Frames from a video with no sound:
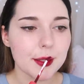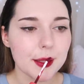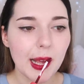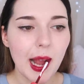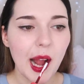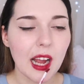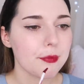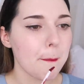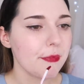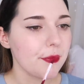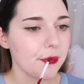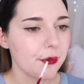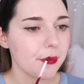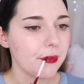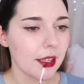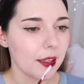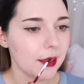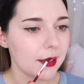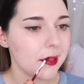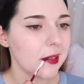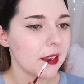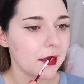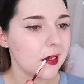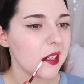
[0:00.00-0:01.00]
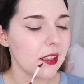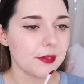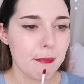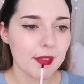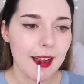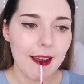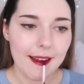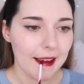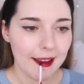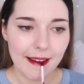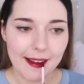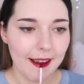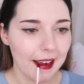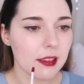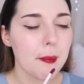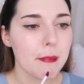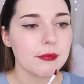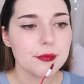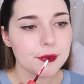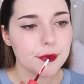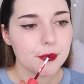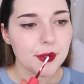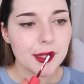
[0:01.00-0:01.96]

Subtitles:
a rosy red or a dusty red too,